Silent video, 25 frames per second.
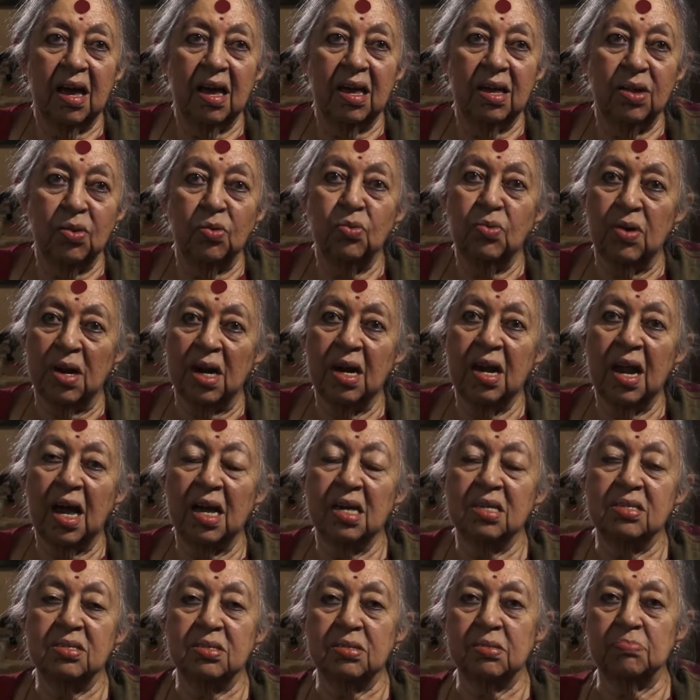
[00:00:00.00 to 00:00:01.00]
you
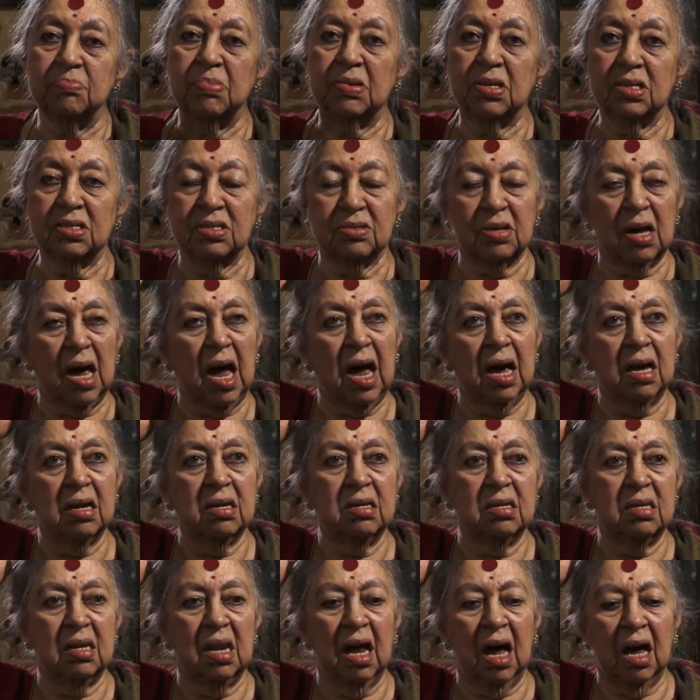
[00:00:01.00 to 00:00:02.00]
realize because I
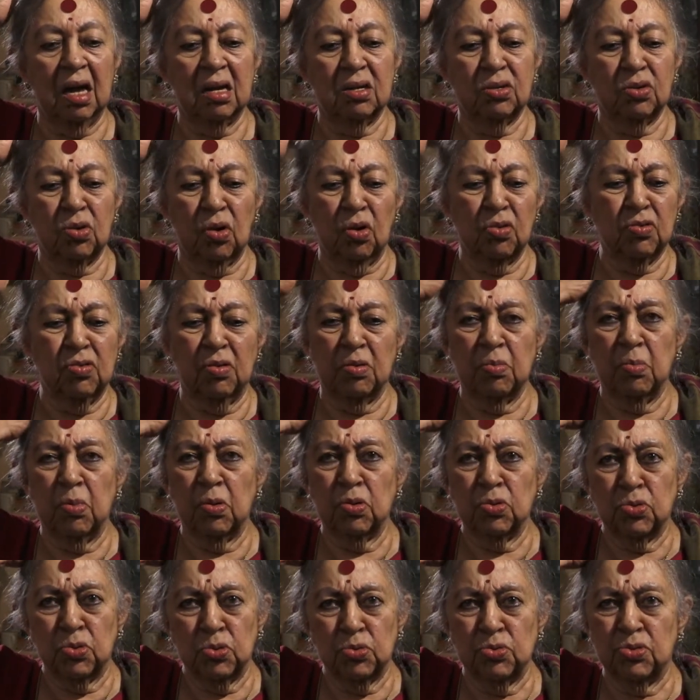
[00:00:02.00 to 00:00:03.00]
I taught for
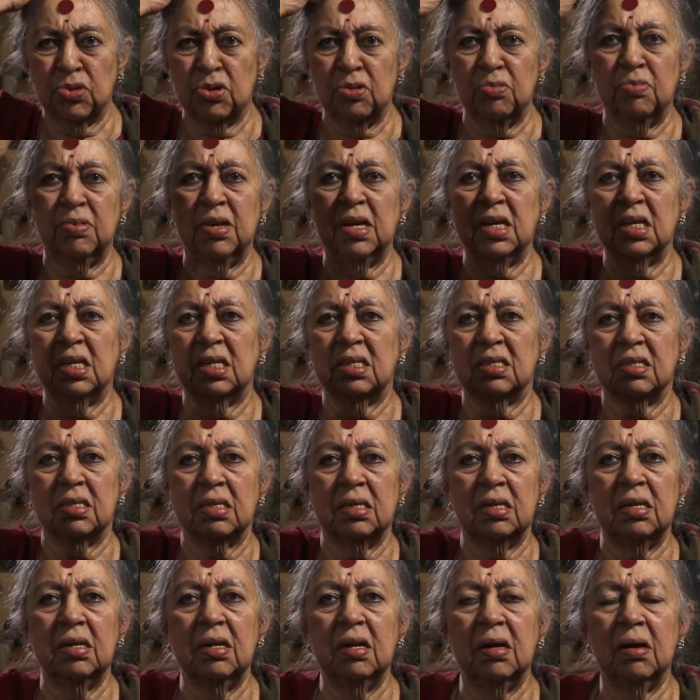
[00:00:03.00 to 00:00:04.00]
about two three weeks
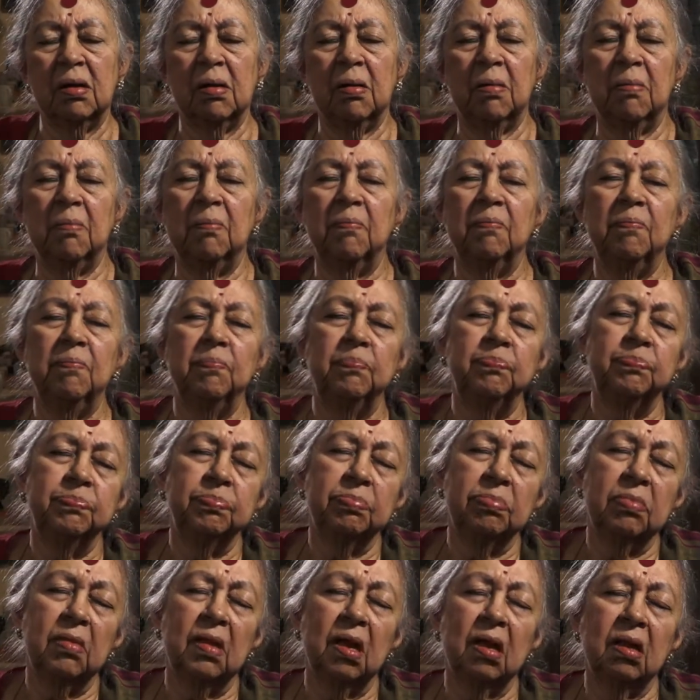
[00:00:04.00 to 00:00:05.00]
in uh,
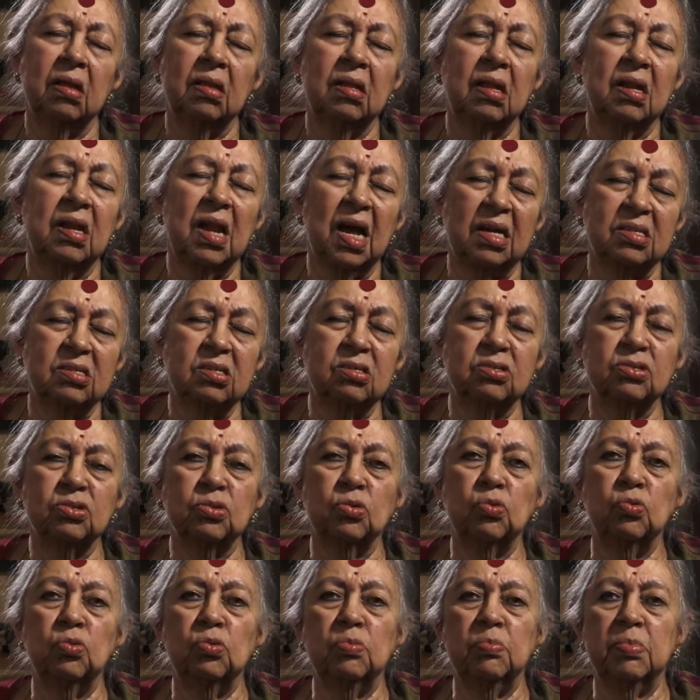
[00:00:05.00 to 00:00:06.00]
in the national
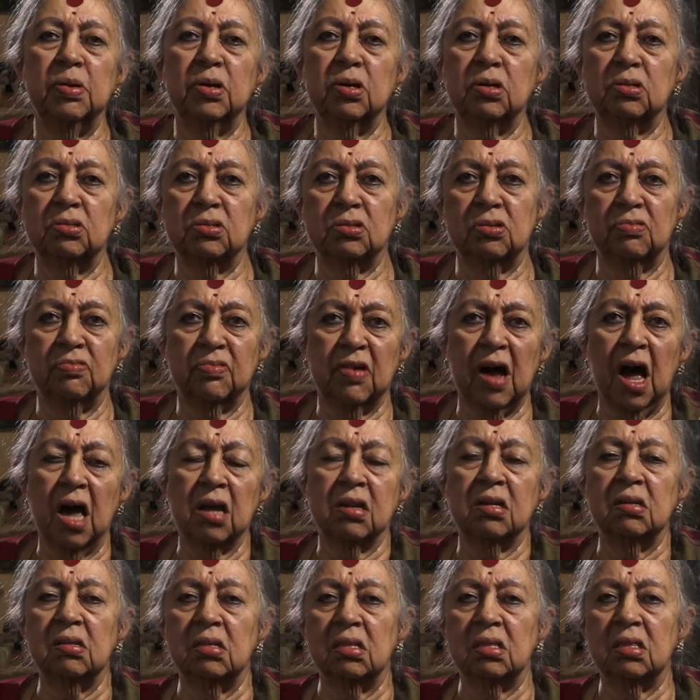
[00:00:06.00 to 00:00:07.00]
school because of
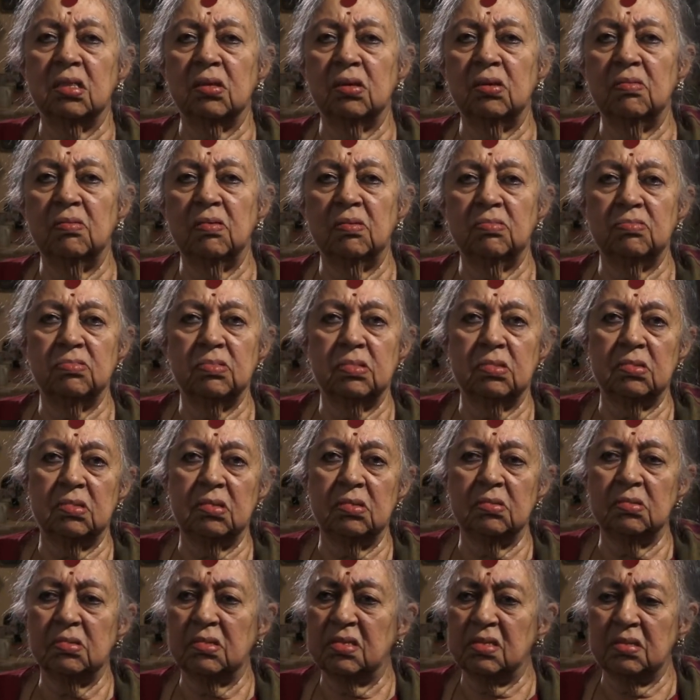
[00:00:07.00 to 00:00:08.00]
Karanth. He
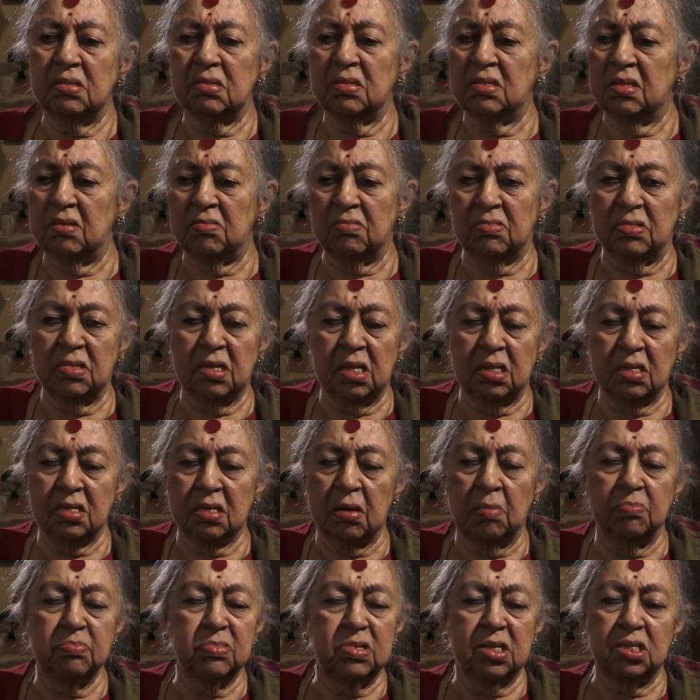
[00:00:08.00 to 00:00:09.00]
was,
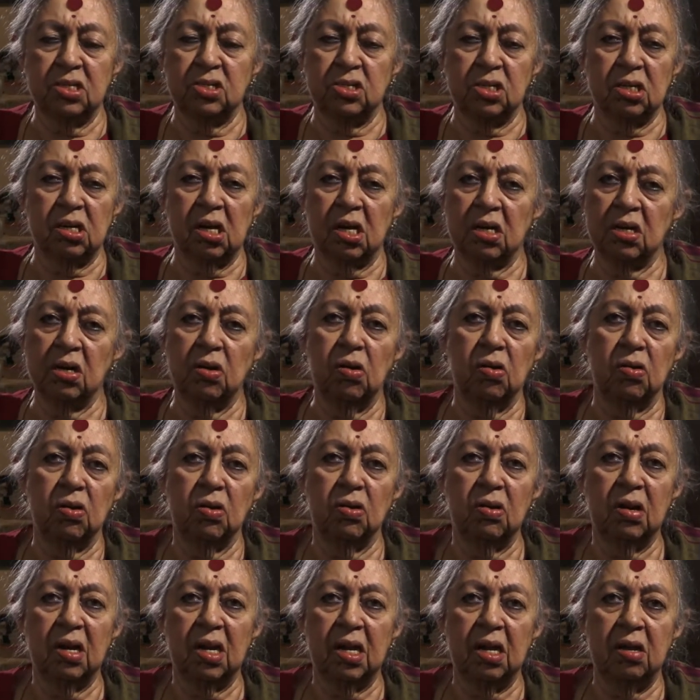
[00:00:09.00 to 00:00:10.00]
some teacher had gone
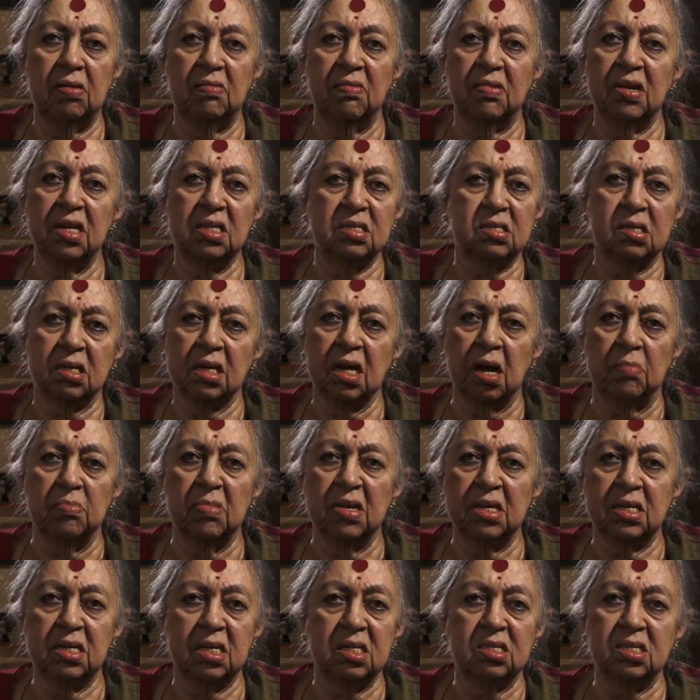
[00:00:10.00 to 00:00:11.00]
on leave and he said come
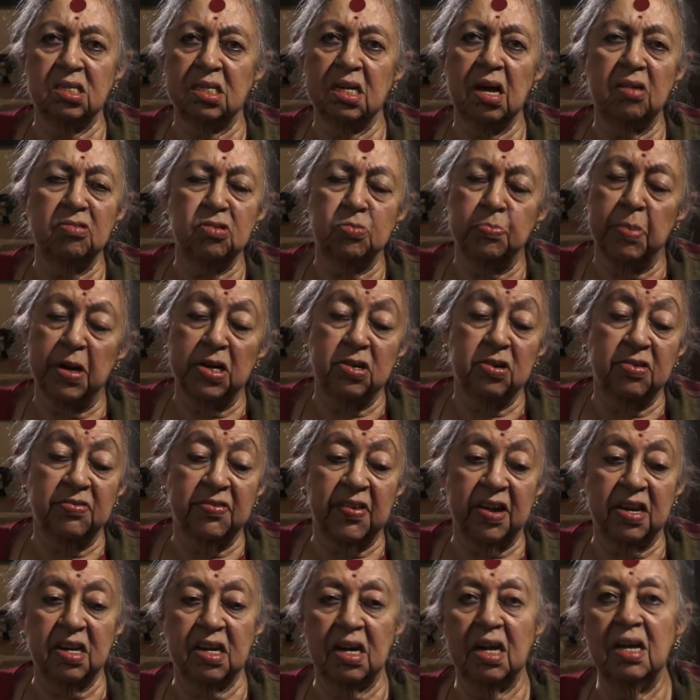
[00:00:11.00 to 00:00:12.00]
and teach, and I was
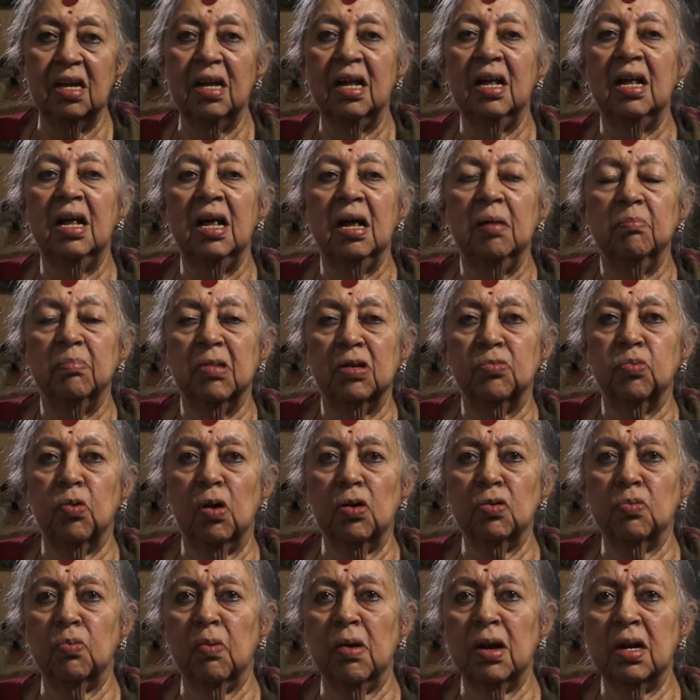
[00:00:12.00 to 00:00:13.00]
petrified. But
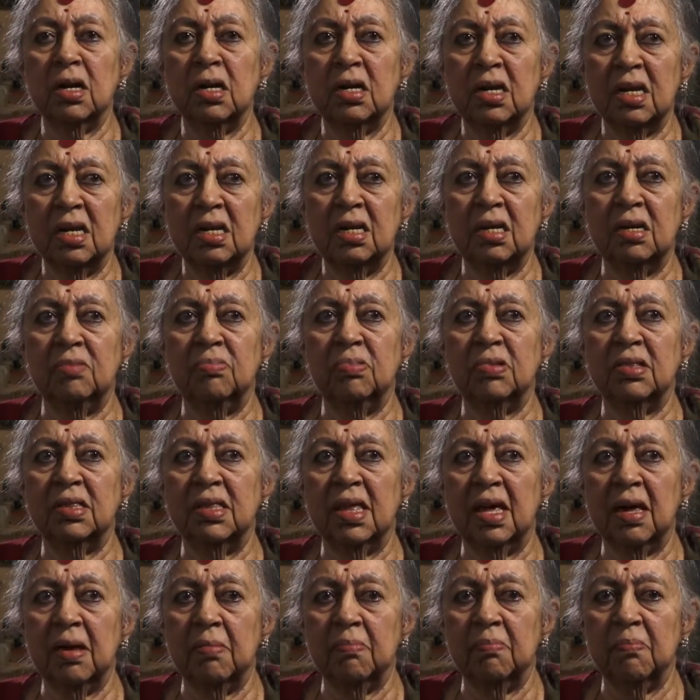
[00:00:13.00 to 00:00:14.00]
what one did with
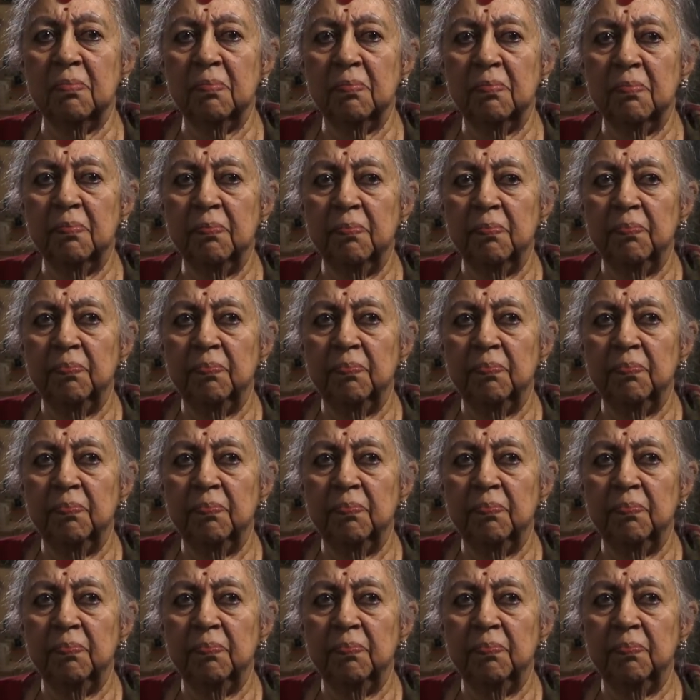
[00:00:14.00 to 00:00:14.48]
them,